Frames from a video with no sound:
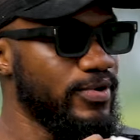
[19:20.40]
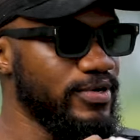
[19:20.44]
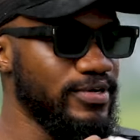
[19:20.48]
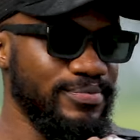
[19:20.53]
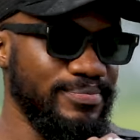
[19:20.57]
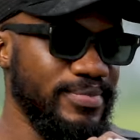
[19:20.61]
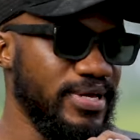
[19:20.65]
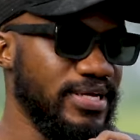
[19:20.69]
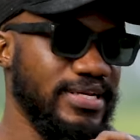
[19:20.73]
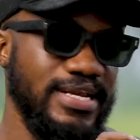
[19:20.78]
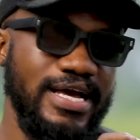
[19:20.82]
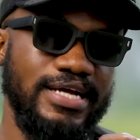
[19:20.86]
want to
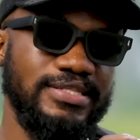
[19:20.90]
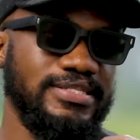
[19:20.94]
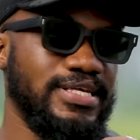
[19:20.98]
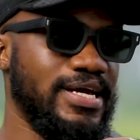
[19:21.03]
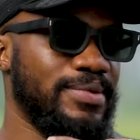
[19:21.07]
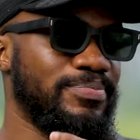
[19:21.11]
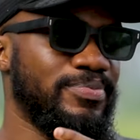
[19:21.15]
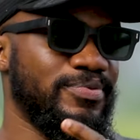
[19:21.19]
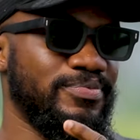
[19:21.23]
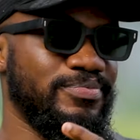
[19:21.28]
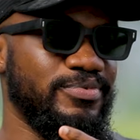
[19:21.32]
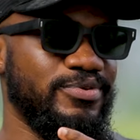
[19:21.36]
make that
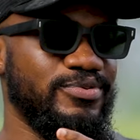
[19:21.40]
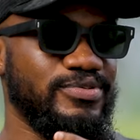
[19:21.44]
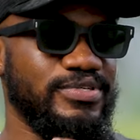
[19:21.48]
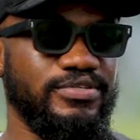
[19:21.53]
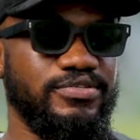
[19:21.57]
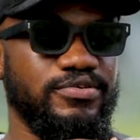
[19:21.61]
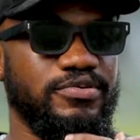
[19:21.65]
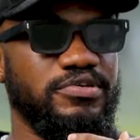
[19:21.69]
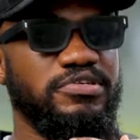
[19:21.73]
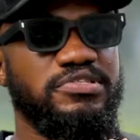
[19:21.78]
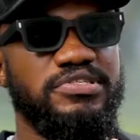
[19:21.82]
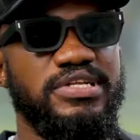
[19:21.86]
type of
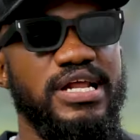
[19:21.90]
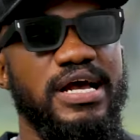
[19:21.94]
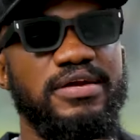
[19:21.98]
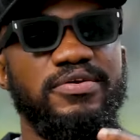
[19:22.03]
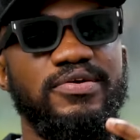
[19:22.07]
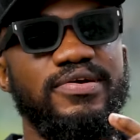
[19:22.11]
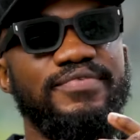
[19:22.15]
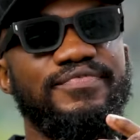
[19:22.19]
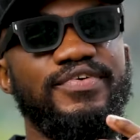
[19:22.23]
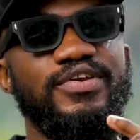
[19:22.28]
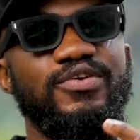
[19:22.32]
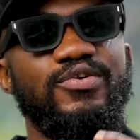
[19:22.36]
music. So usually I
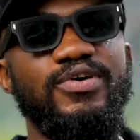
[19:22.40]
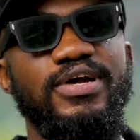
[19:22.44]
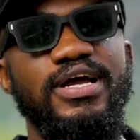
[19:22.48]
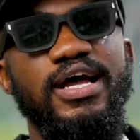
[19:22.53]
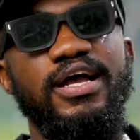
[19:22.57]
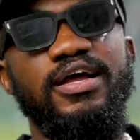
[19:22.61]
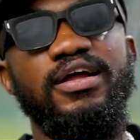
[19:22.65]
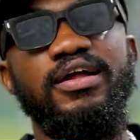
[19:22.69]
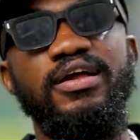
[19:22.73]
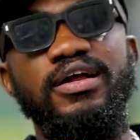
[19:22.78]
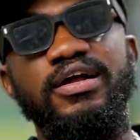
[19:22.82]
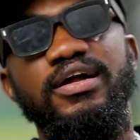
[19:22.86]
don't even look
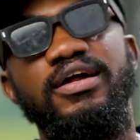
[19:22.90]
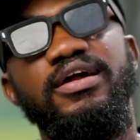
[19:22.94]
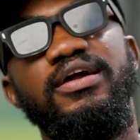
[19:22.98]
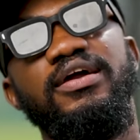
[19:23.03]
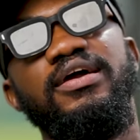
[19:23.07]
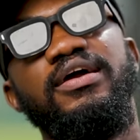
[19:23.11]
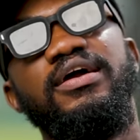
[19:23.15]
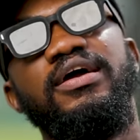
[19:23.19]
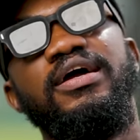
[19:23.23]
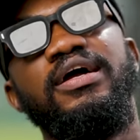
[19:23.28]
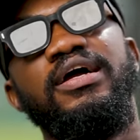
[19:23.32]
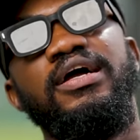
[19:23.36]
at
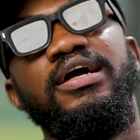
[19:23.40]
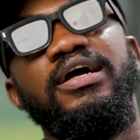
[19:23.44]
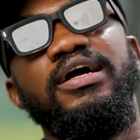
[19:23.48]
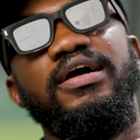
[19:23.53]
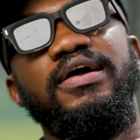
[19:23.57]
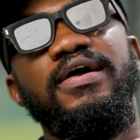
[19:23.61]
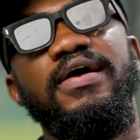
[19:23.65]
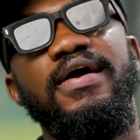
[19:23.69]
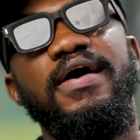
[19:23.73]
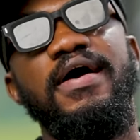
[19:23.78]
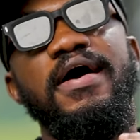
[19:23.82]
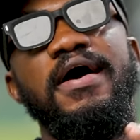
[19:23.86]

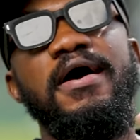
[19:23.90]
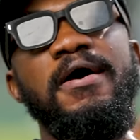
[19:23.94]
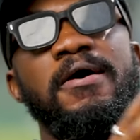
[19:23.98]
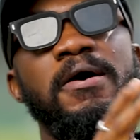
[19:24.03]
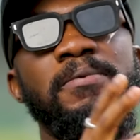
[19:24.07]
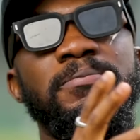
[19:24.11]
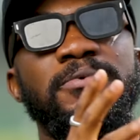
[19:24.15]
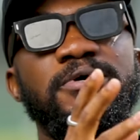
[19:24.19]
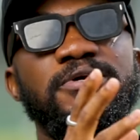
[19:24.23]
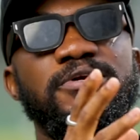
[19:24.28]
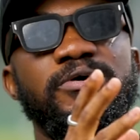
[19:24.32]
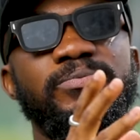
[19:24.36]
how
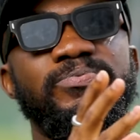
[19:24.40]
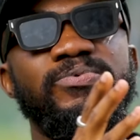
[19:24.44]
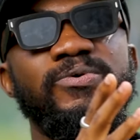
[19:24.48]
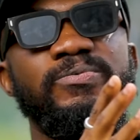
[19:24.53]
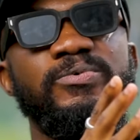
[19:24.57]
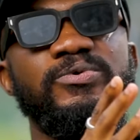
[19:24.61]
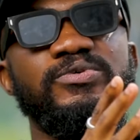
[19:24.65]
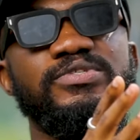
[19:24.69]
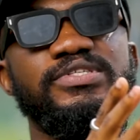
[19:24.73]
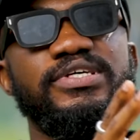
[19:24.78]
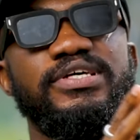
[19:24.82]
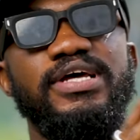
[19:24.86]
I'm going to
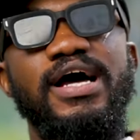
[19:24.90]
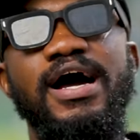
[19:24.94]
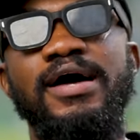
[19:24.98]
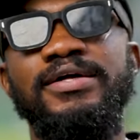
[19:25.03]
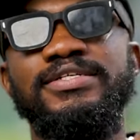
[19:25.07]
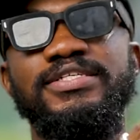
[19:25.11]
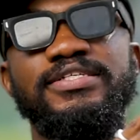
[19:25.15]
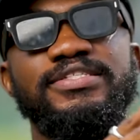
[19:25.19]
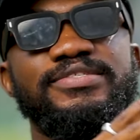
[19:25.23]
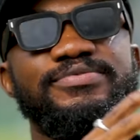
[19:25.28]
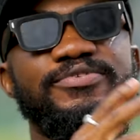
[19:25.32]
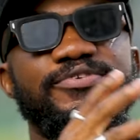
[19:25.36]
promote it. I
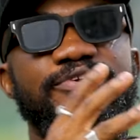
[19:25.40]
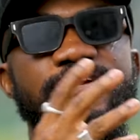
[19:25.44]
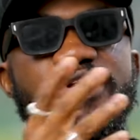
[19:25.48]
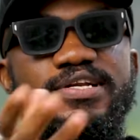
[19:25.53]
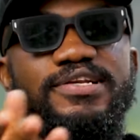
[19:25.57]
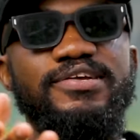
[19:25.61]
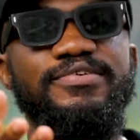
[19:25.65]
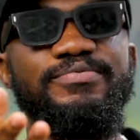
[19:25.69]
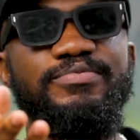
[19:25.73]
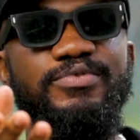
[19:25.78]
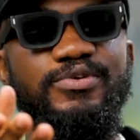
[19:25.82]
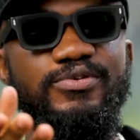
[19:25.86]
just
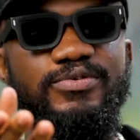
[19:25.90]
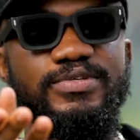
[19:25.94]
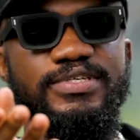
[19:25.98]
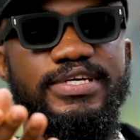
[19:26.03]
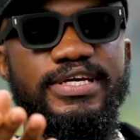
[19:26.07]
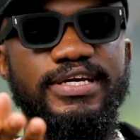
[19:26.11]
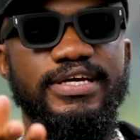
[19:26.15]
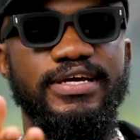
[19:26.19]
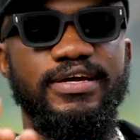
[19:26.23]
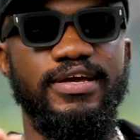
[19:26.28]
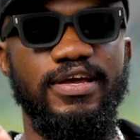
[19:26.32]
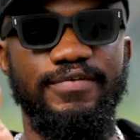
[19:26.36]
create the music.